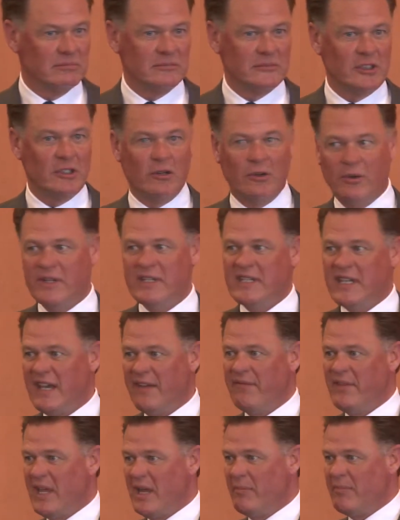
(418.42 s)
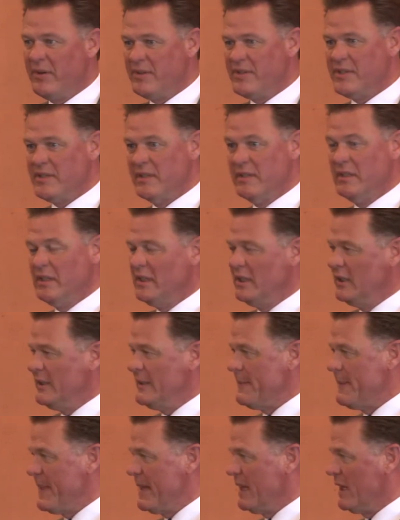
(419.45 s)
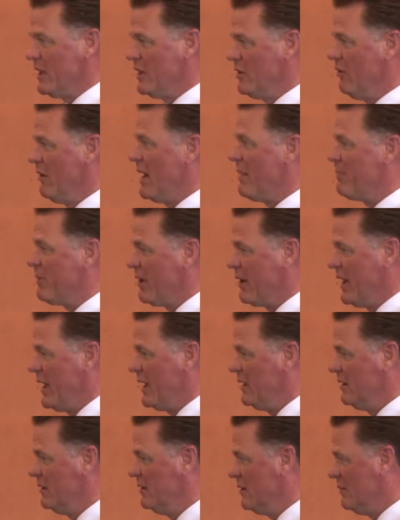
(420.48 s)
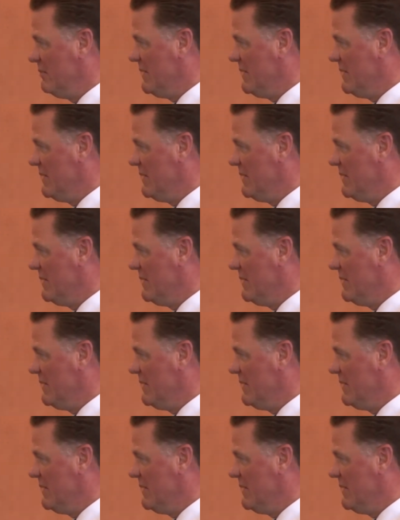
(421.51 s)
You always have that person. Can you operate your